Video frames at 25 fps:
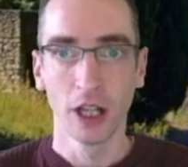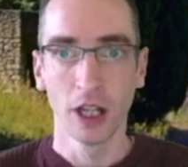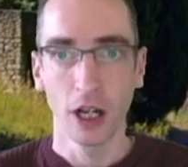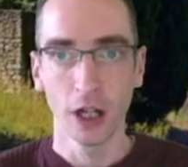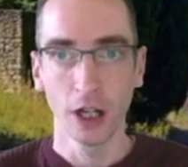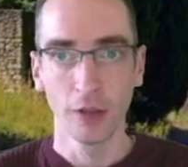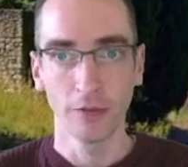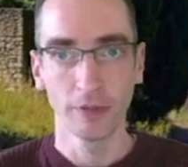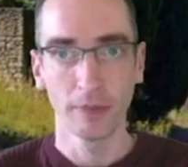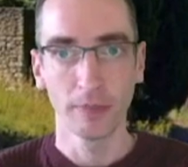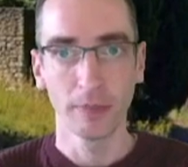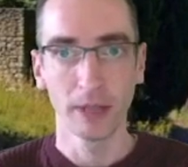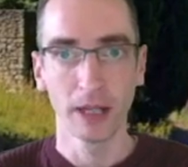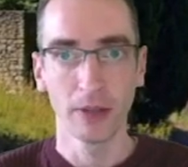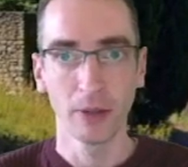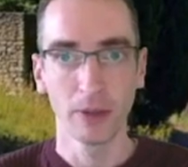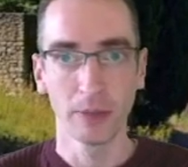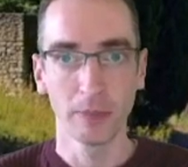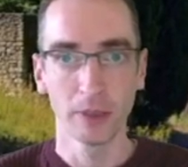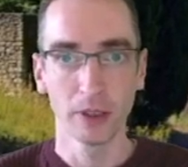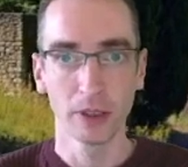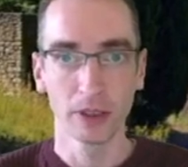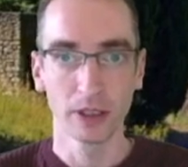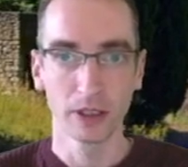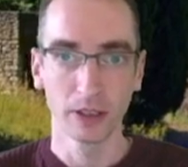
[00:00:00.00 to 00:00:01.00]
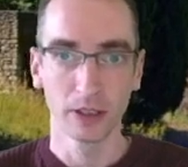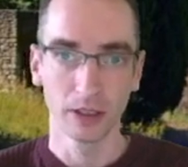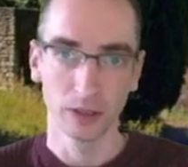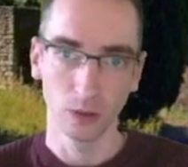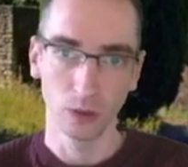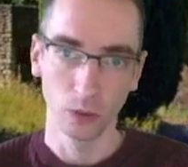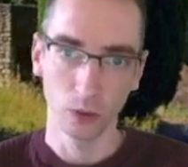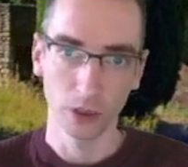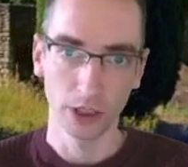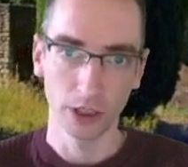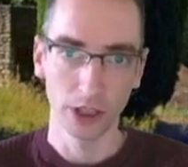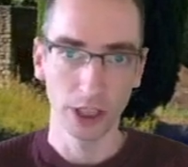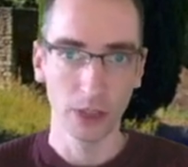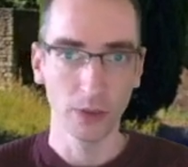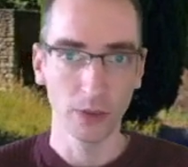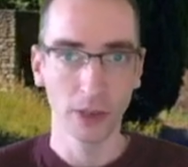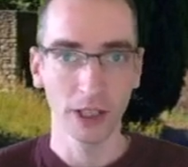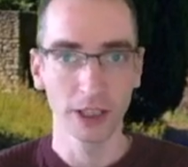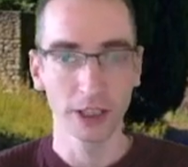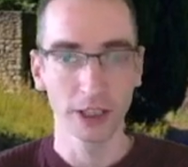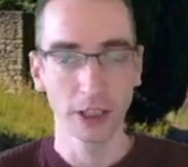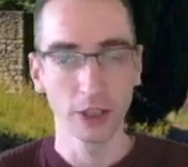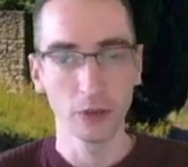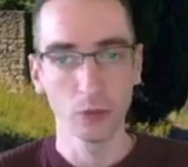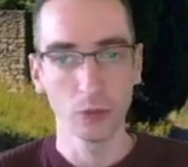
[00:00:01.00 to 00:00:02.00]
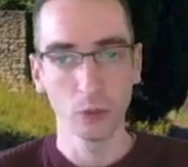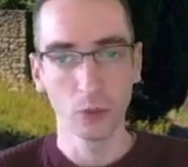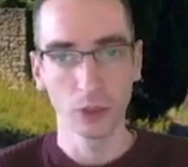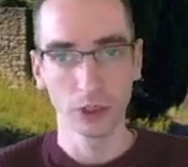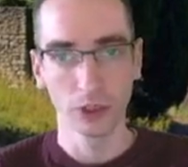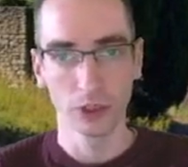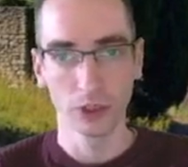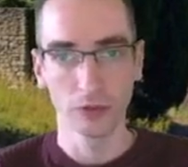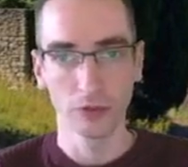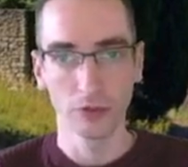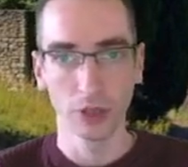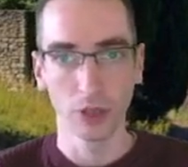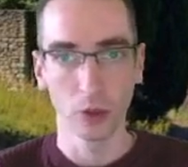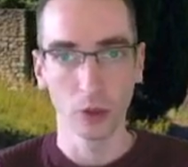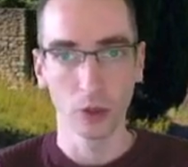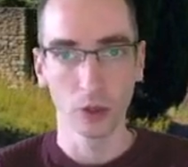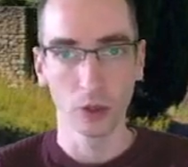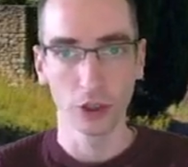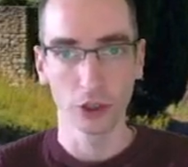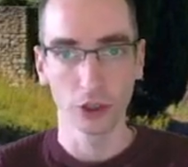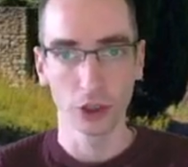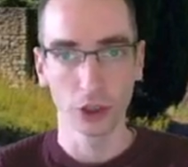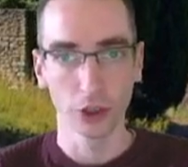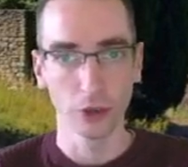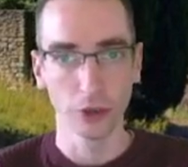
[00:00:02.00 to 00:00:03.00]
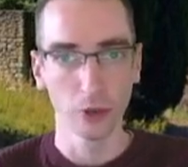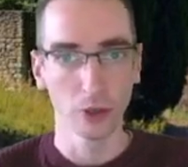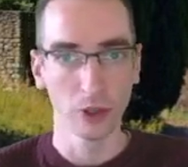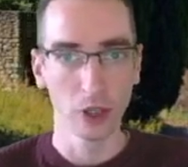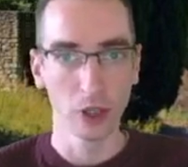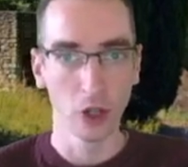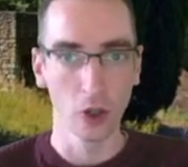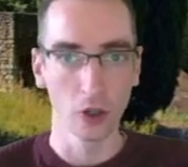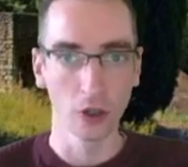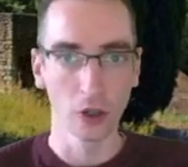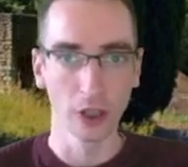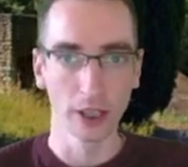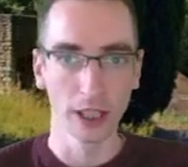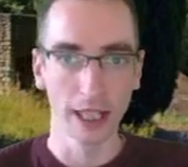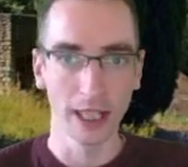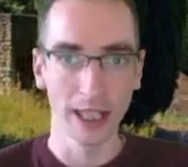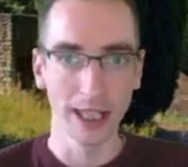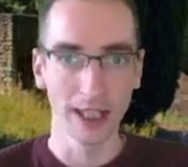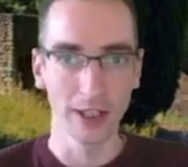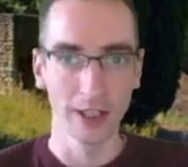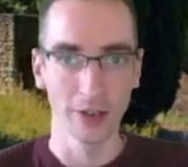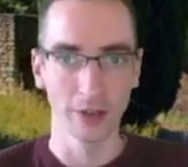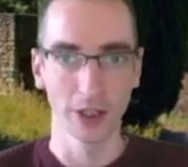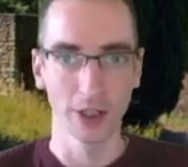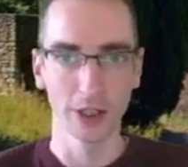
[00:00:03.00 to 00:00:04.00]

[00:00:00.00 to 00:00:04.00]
overpower, but also I don't want to roll too long either.